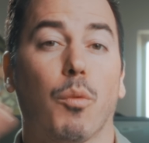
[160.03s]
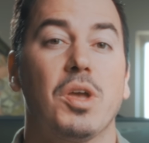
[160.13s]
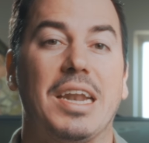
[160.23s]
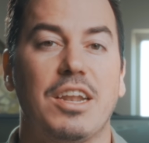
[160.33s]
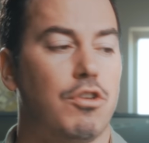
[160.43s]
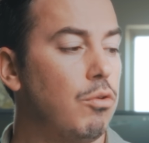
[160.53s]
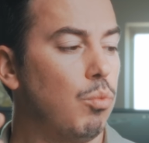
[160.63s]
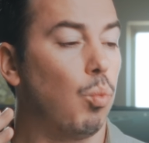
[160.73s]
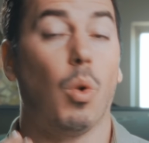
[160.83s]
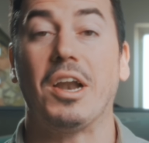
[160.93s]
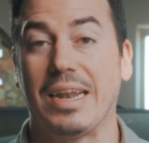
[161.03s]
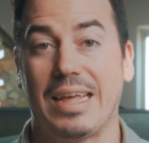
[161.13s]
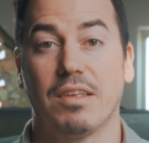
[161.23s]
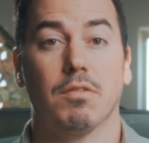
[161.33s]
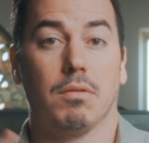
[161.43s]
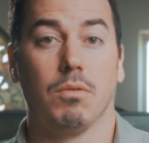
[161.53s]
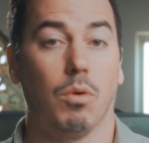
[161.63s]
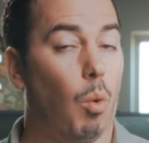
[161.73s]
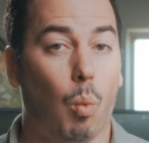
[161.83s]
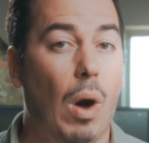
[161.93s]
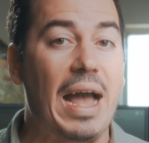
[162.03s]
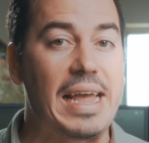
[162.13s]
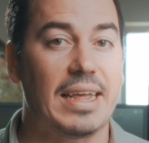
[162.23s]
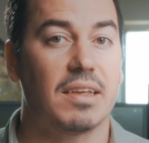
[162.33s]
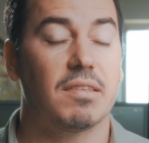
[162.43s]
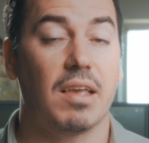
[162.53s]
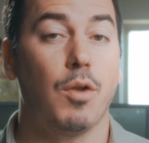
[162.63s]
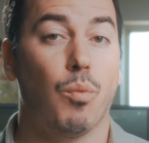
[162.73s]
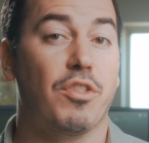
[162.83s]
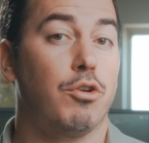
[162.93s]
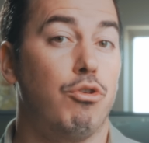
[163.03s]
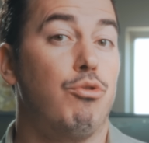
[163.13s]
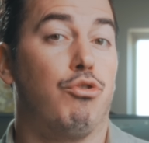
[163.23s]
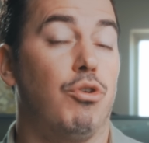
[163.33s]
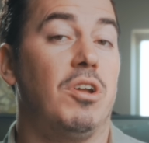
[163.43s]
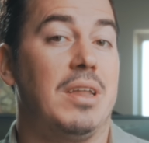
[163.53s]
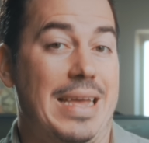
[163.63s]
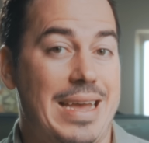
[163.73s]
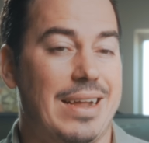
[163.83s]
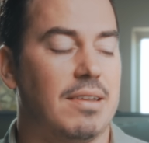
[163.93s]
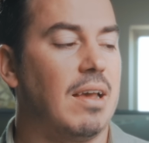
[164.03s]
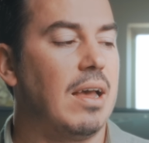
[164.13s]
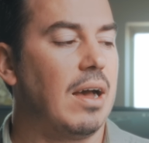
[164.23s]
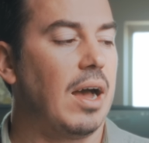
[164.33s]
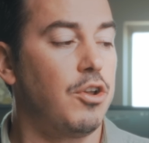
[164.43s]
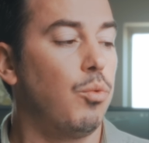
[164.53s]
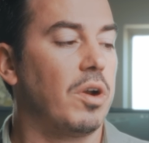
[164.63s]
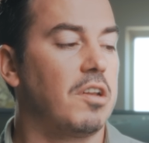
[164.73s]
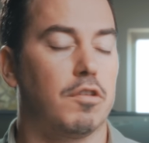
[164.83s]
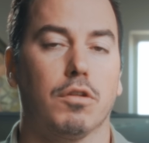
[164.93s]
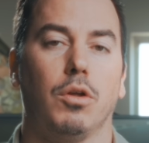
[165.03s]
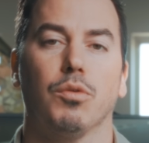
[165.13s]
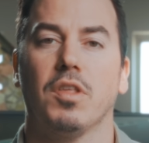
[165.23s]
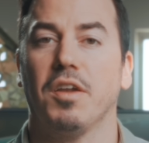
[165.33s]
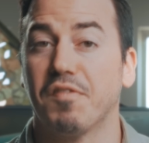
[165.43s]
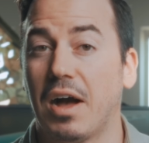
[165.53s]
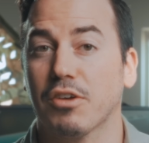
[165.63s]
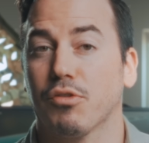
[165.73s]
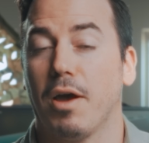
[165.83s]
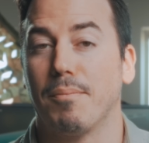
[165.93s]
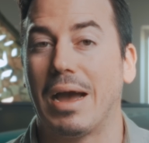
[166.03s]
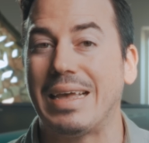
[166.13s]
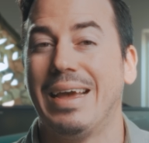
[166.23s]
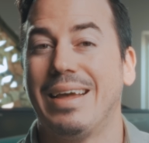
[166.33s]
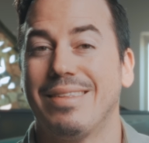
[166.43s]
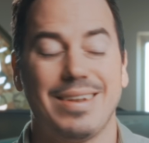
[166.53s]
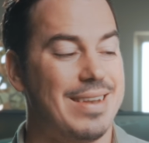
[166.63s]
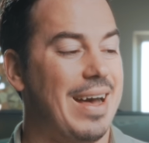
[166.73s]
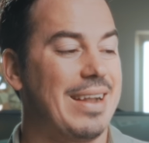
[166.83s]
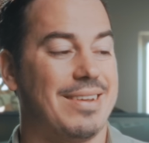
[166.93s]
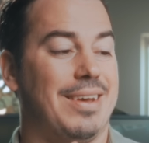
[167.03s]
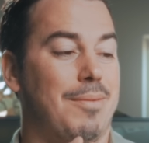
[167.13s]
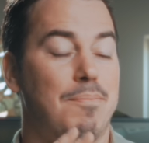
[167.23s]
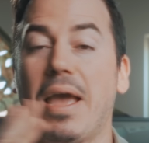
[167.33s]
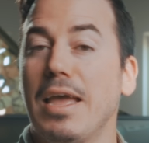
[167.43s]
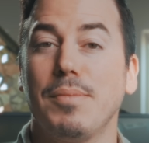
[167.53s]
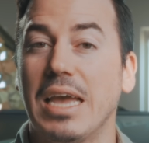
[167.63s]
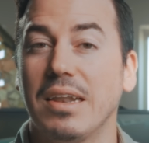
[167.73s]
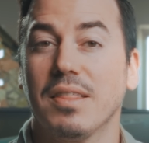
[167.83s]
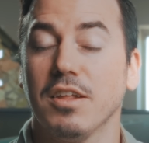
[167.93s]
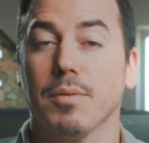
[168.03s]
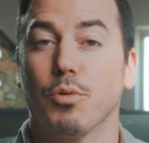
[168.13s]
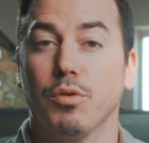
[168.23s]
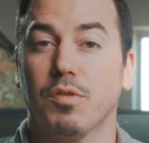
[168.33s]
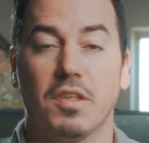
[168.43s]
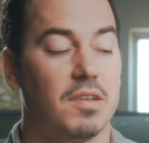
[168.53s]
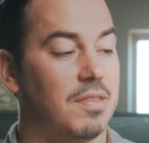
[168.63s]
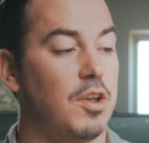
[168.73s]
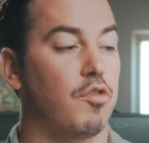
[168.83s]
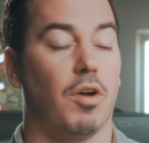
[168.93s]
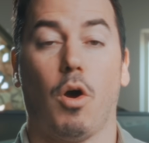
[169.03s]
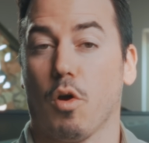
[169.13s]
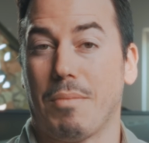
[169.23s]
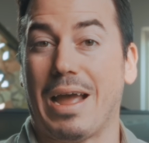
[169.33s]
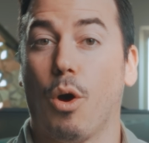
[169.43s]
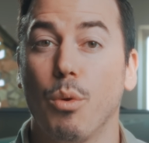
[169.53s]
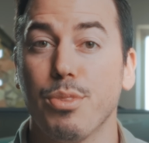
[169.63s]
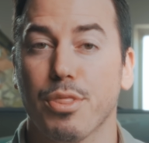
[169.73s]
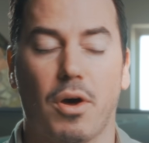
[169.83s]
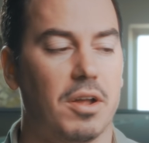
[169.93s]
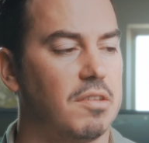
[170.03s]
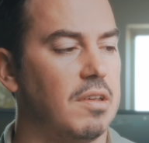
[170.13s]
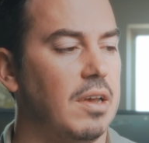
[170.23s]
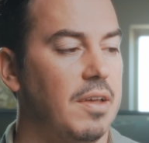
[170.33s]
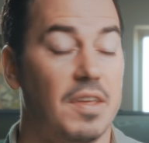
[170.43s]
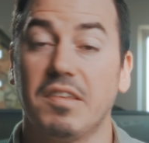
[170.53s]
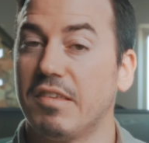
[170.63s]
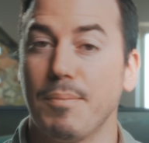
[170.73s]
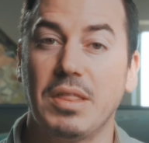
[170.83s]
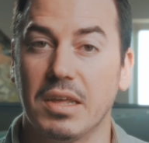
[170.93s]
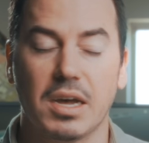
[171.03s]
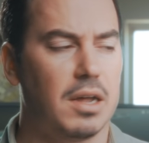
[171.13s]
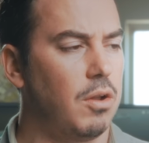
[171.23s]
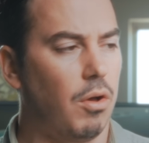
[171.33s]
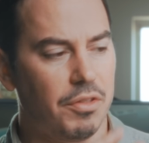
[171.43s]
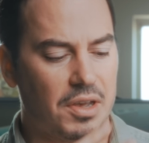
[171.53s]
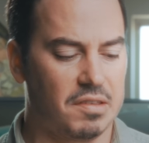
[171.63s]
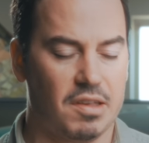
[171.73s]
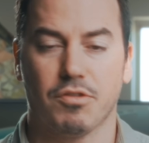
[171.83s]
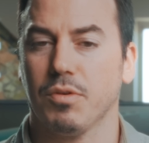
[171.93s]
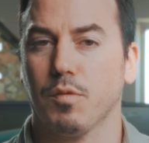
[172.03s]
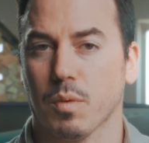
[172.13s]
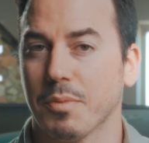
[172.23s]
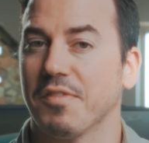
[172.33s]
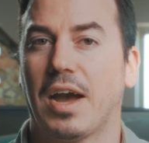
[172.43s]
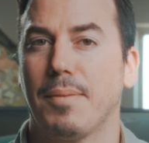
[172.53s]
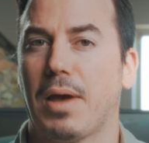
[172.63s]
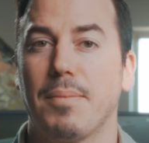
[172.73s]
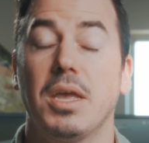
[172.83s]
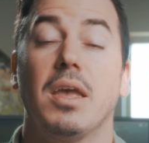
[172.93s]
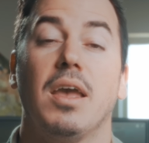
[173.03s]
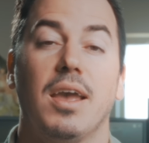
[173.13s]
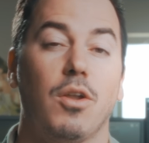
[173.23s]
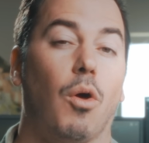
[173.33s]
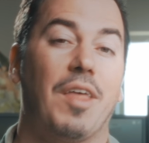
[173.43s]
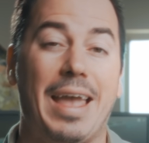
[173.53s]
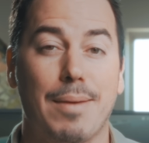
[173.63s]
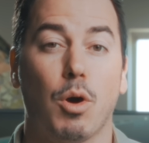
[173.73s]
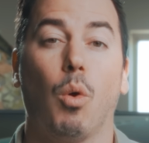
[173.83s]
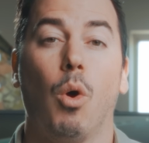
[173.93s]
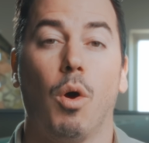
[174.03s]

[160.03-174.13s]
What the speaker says: we get into what it is, why it is, and whether you should it, I do want to disclose that Foxtrot Mike did not pay me anything to produce this. These are my own thoughts. They sent me the gun, all the accessories were provided by me, and all the ammo